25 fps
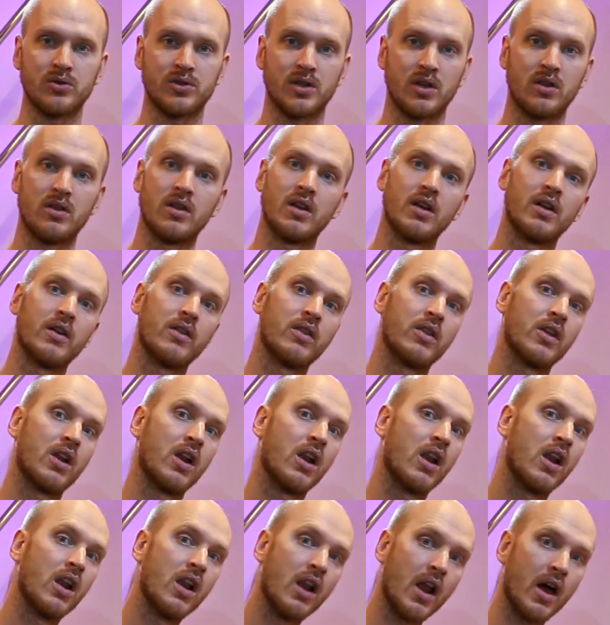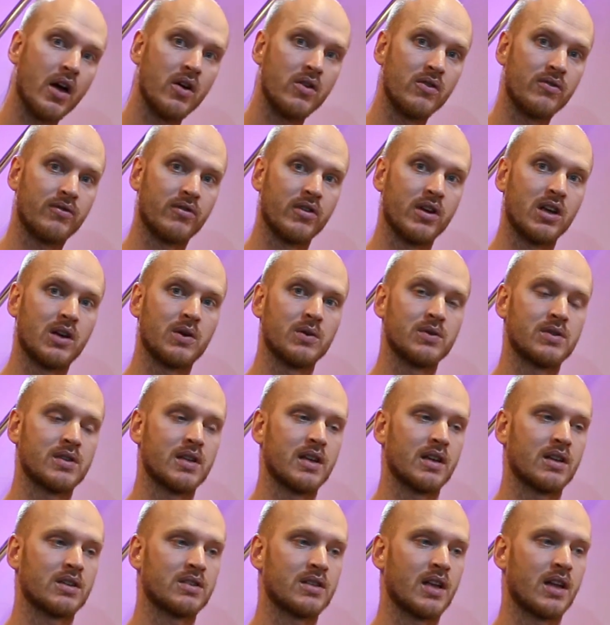So the low
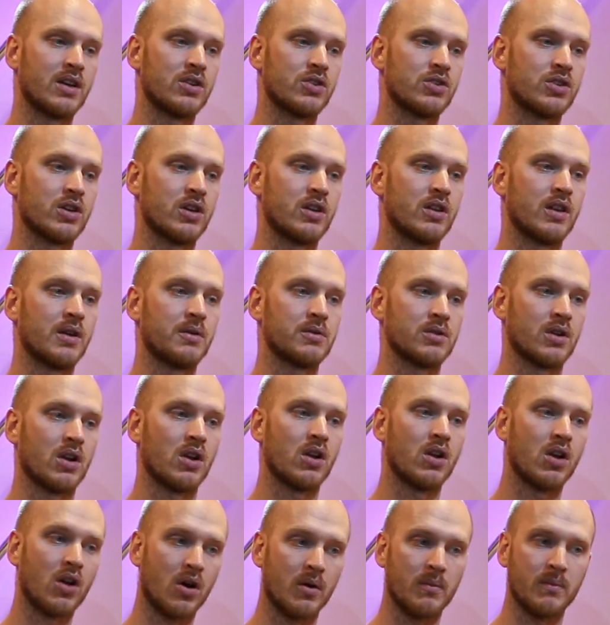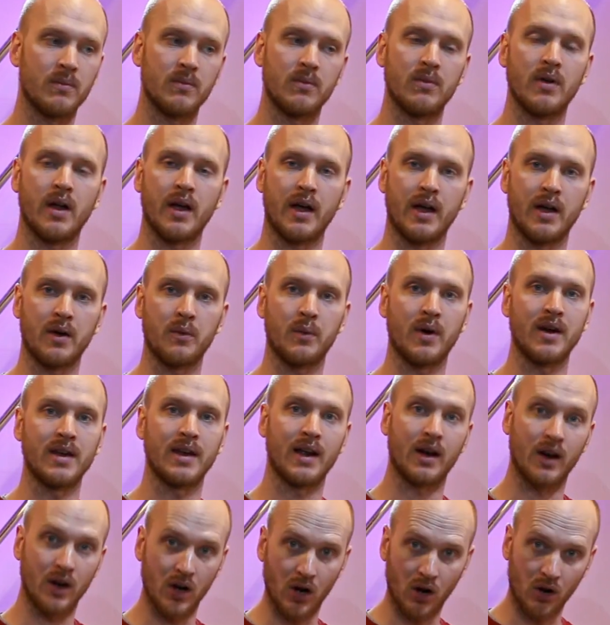frequency extension, there was a lot, it went
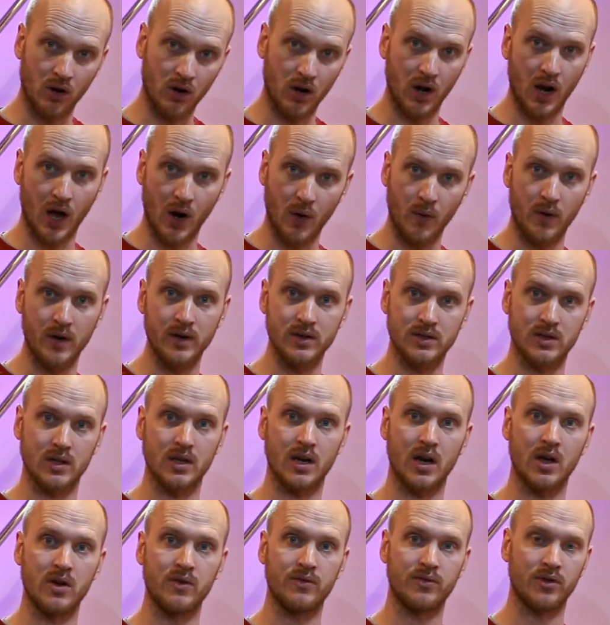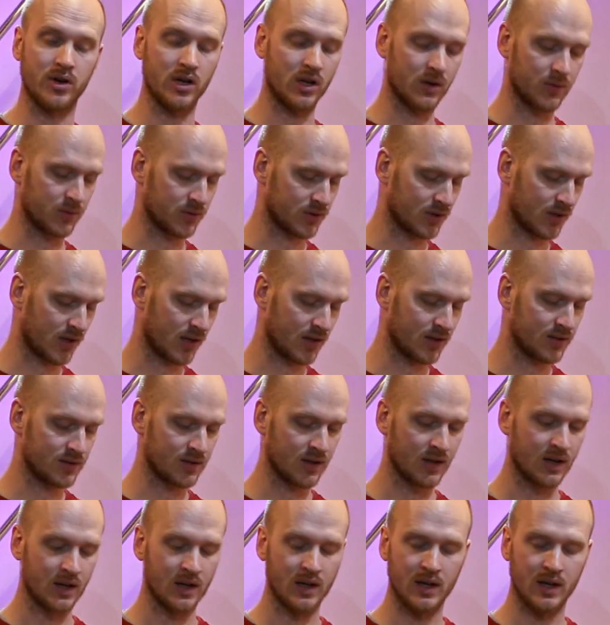down a lot lower into the low frequencies,